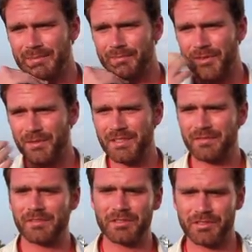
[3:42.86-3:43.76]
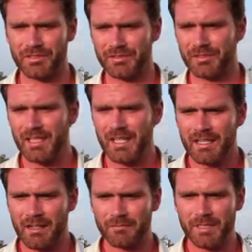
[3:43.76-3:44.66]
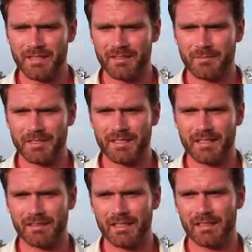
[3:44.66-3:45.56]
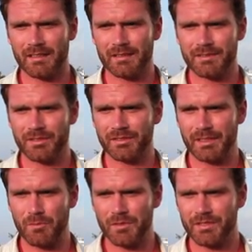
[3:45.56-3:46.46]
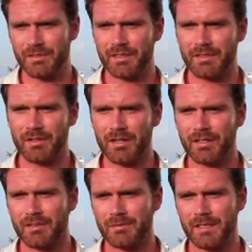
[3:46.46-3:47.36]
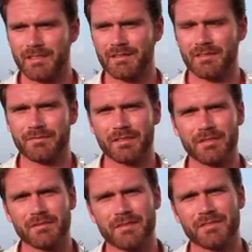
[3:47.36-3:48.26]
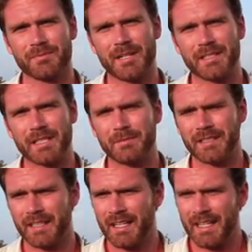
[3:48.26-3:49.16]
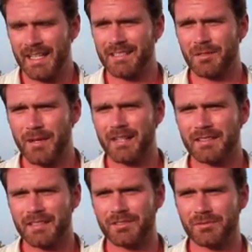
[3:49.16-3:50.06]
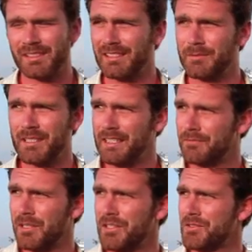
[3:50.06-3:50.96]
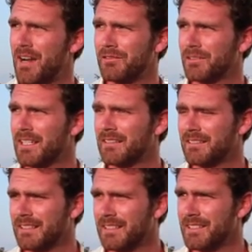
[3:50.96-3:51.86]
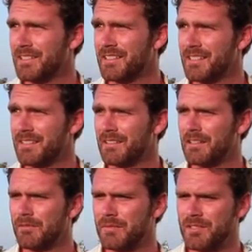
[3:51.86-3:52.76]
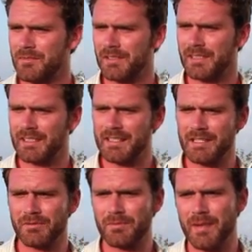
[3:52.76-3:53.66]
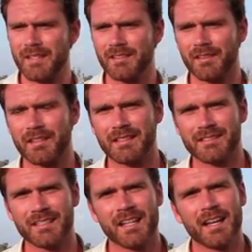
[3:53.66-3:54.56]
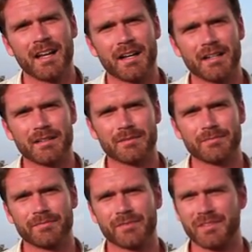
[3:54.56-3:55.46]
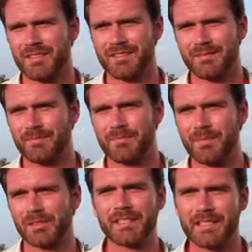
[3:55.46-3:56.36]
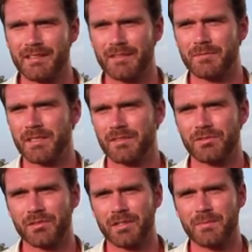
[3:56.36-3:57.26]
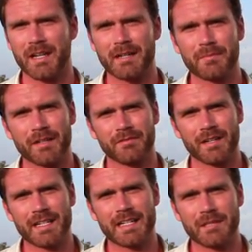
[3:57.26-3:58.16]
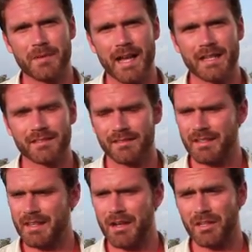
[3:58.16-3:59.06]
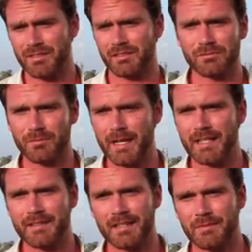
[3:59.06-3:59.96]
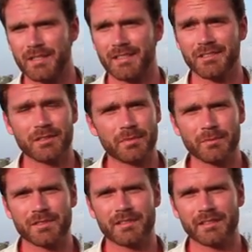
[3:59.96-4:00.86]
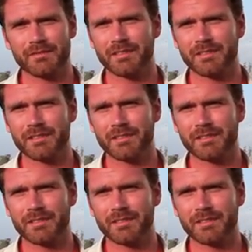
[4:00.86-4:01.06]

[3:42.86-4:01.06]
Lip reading: There is a functional government to some extent, certainly more so than there are in other places of Somalia, but its capacities are really limited. Even when you drive around, you can see that the government's ability to deal with basic things, for instance, buildings that have been destroyed by fighting in the past, they all still remain in the same condition and people still live